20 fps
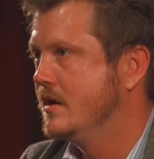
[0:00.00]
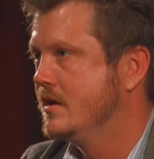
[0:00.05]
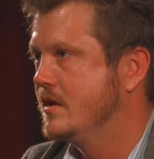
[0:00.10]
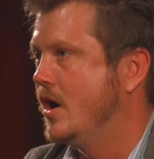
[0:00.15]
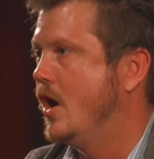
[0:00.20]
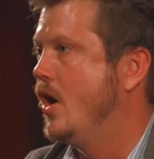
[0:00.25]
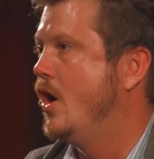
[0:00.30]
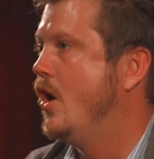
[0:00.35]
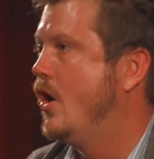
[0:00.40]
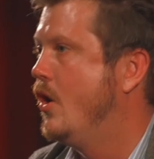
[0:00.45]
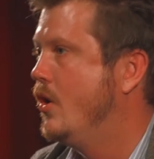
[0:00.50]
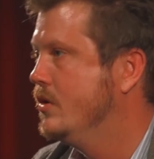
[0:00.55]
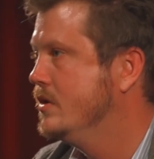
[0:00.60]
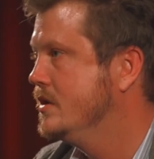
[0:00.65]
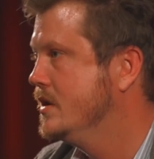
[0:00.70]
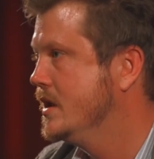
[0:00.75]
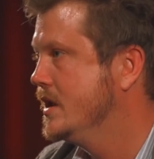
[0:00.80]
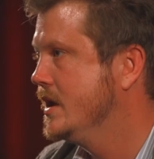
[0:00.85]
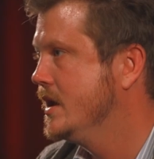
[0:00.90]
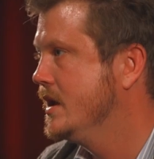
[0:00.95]
The
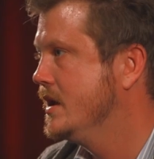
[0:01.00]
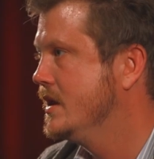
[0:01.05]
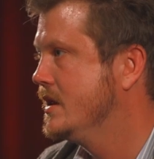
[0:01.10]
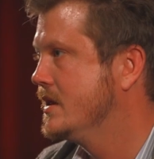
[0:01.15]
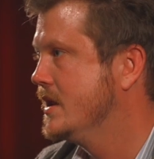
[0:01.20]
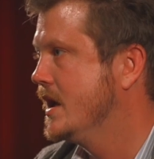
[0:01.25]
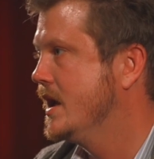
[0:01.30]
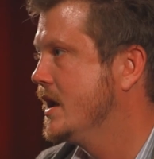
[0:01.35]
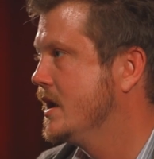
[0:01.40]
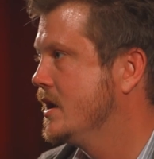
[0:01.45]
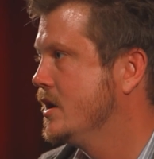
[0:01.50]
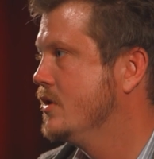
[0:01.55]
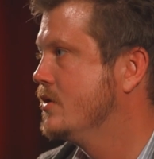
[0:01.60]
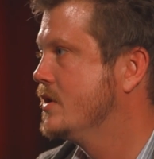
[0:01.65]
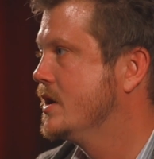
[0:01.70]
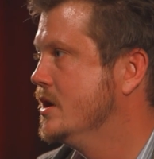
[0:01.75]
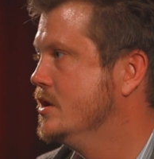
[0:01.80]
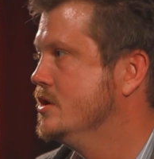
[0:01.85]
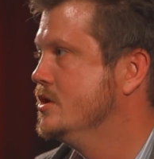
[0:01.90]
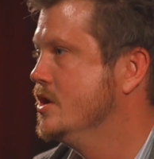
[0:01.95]
only thing you
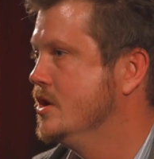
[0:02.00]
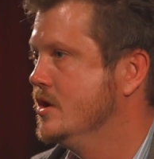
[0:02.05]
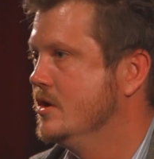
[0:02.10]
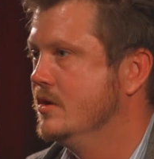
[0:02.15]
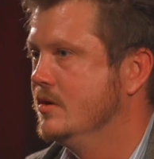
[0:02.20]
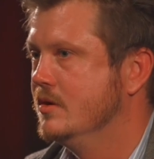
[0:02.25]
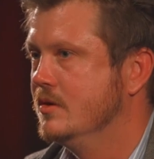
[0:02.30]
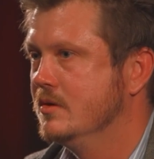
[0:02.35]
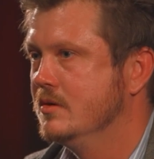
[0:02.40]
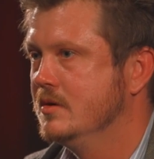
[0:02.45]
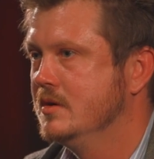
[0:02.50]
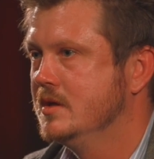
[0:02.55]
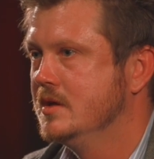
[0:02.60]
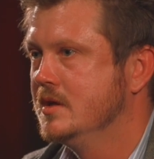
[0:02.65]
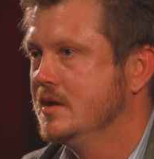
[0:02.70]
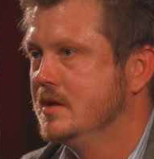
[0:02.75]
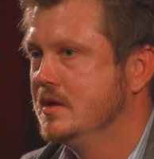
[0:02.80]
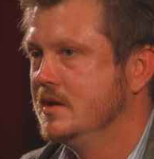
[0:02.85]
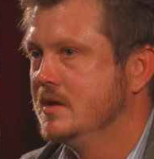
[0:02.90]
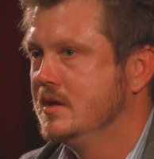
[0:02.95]
can do
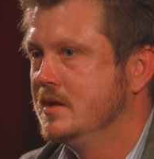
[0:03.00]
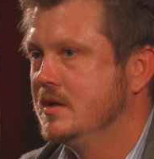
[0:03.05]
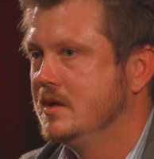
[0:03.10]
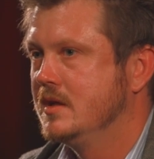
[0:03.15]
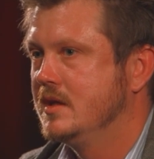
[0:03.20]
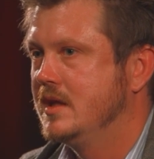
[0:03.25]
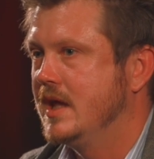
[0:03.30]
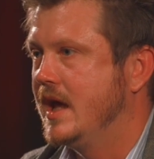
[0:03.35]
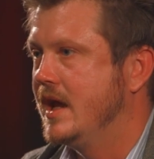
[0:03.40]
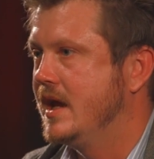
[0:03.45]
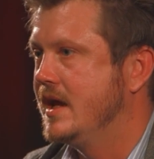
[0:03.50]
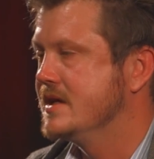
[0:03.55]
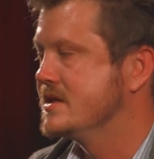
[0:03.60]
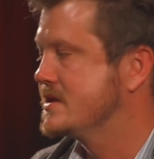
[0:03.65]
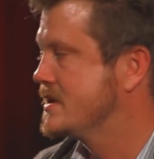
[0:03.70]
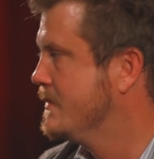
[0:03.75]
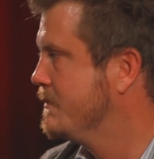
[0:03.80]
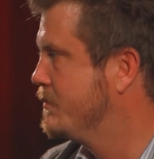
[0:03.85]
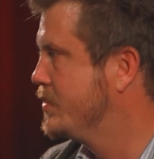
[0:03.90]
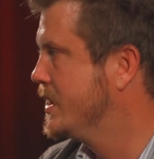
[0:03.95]
that is
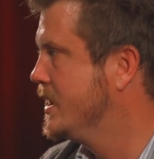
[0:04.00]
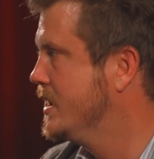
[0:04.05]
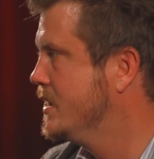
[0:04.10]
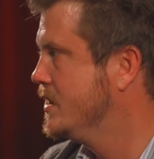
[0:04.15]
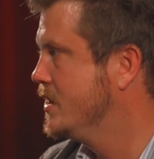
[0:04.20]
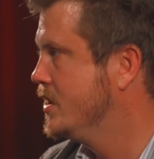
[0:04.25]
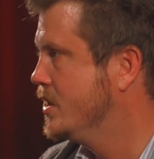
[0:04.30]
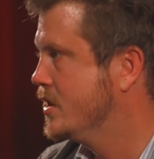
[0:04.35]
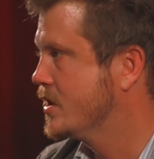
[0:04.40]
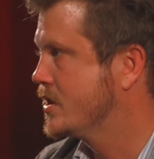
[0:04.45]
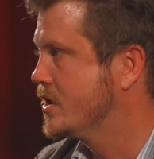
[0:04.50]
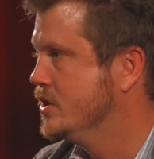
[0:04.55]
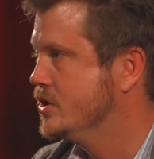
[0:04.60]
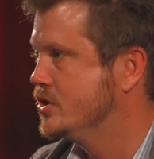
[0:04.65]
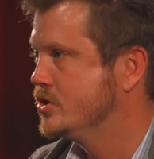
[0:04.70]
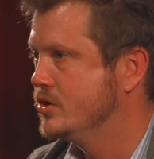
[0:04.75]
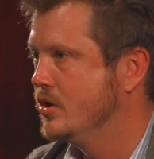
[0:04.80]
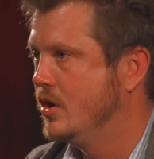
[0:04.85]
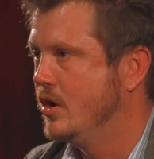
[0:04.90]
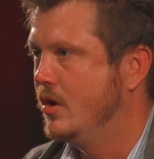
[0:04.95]
completely in your
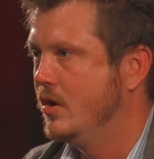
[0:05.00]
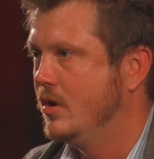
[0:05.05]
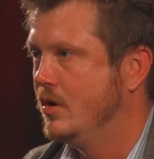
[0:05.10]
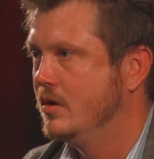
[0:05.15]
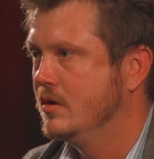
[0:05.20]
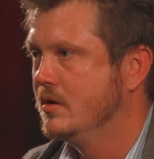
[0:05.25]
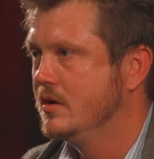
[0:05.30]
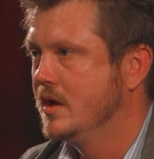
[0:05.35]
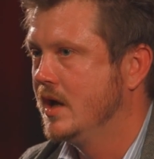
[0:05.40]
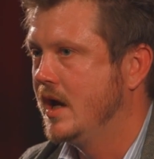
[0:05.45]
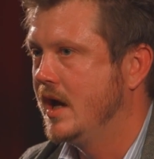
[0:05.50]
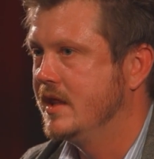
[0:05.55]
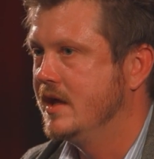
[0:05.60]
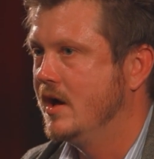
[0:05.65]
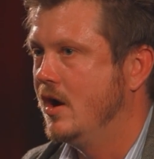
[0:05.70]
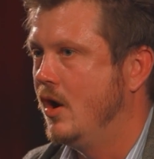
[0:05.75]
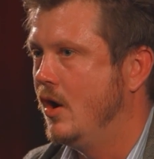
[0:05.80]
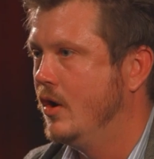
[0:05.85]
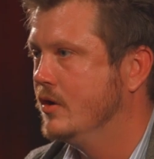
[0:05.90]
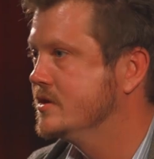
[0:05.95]
control and
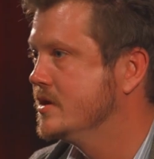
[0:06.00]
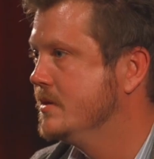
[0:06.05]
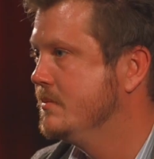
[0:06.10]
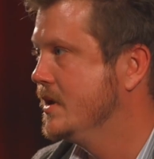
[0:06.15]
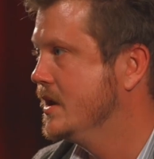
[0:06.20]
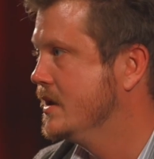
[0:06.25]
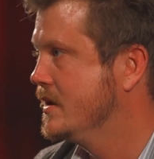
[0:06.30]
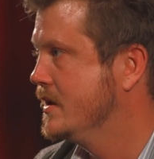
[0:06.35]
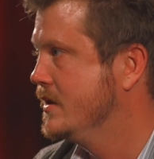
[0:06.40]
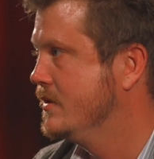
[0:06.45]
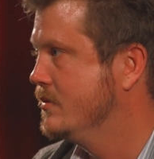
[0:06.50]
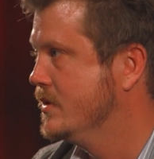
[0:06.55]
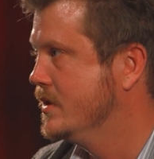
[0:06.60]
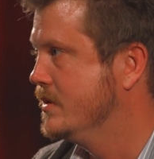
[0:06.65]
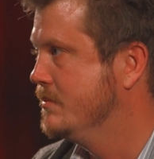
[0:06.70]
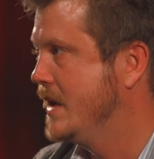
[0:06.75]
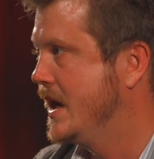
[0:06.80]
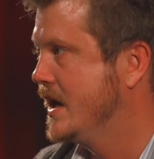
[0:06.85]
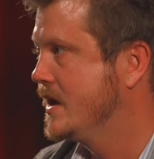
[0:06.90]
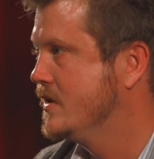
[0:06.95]
that ultimately
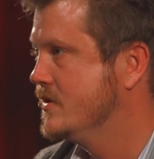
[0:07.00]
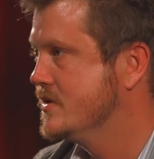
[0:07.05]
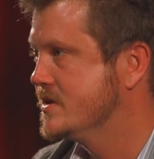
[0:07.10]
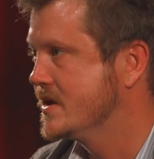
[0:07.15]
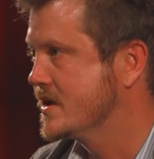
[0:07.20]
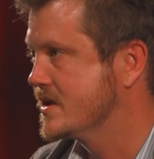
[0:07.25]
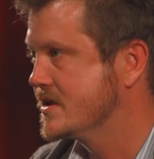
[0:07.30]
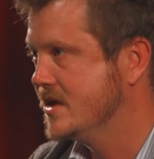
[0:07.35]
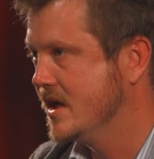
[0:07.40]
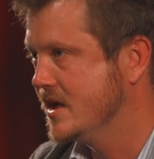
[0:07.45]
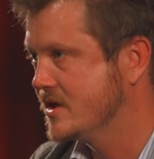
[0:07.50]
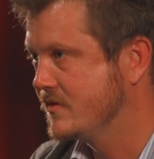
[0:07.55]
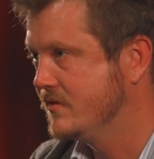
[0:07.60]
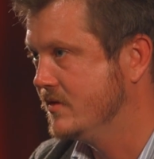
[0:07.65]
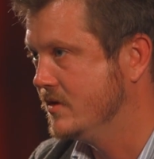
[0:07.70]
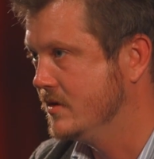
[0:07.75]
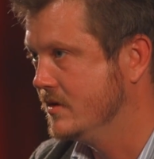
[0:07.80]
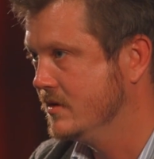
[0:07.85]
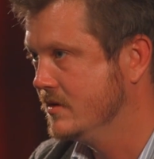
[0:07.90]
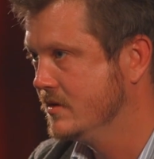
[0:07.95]
will make you
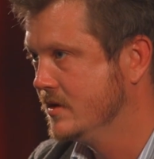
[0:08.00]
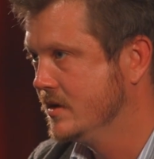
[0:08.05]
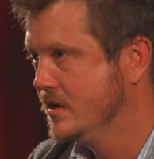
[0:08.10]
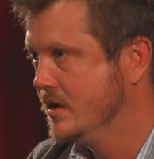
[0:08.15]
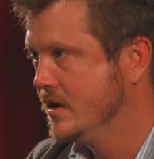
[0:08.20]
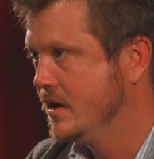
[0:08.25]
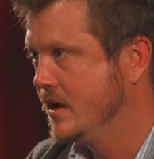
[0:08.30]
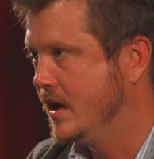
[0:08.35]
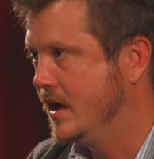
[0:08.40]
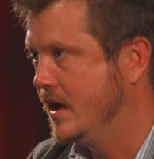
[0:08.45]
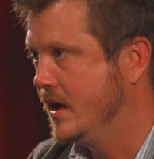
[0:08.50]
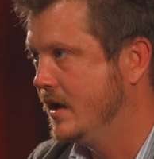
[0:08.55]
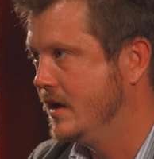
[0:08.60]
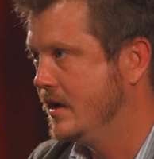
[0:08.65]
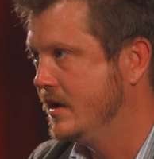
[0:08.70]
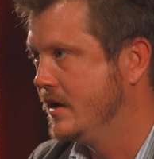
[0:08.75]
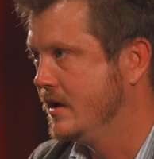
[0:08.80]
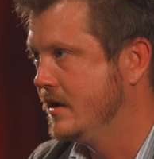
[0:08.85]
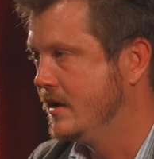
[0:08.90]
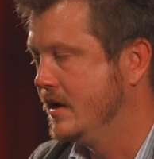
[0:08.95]
successful,
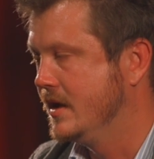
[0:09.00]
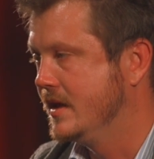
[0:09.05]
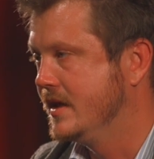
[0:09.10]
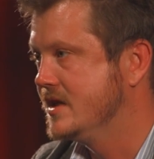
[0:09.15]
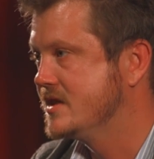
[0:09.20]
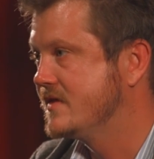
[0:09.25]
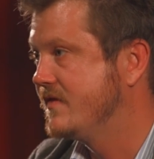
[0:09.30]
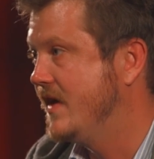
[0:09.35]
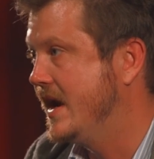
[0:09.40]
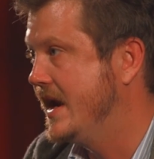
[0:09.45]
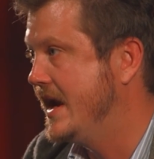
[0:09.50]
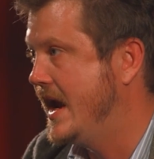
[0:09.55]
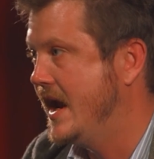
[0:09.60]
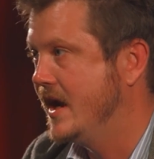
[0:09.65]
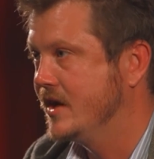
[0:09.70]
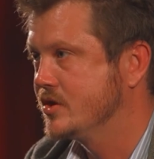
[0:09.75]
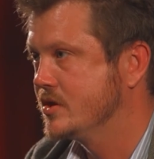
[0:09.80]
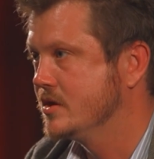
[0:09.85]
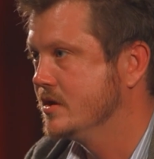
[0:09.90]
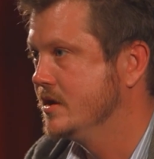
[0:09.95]
at least
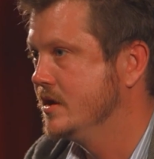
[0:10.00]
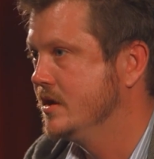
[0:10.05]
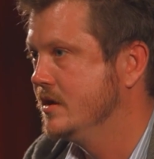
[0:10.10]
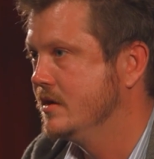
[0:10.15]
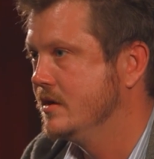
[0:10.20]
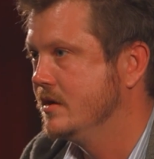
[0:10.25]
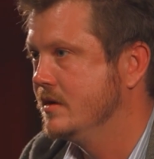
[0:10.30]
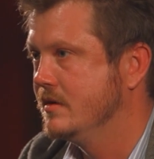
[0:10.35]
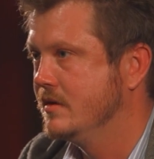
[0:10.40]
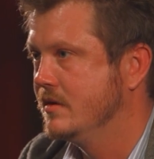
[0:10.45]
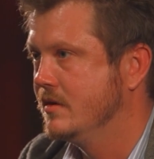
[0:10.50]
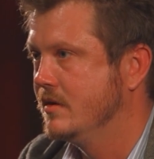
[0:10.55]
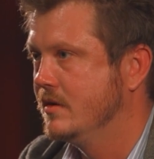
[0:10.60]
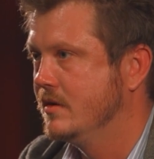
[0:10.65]
financially or